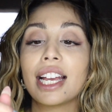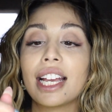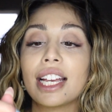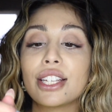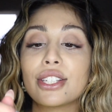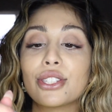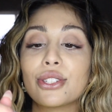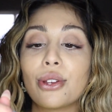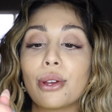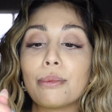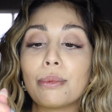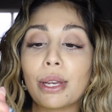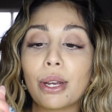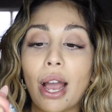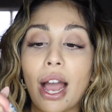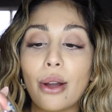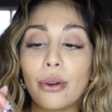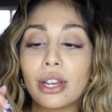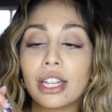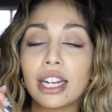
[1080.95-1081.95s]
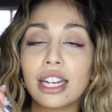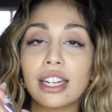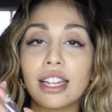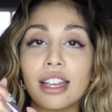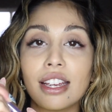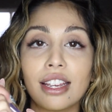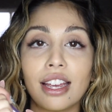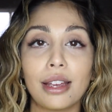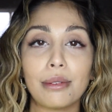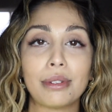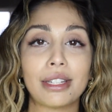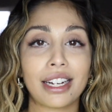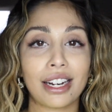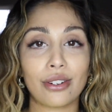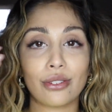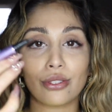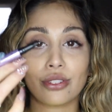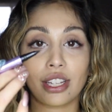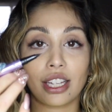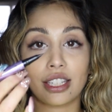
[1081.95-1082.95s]
So I'm like, how can I mean, I
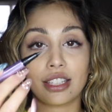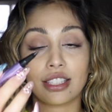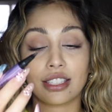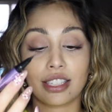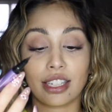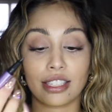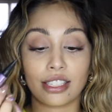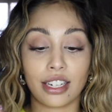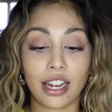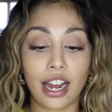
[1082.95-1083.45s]
don't like this as an